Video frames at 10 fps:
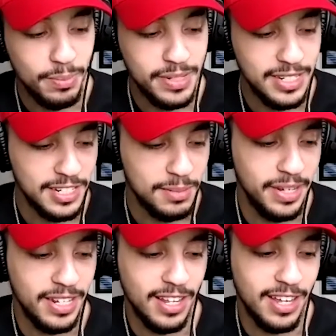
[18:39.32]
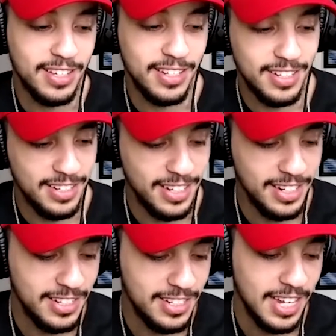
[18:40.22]
business being like
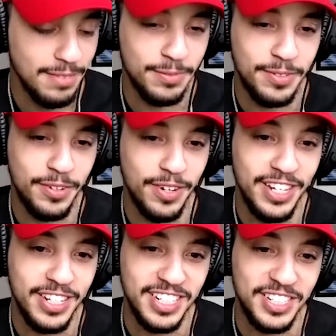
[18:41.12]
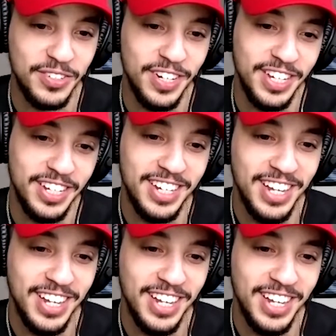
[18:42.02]
in 7th grade, 6th grade,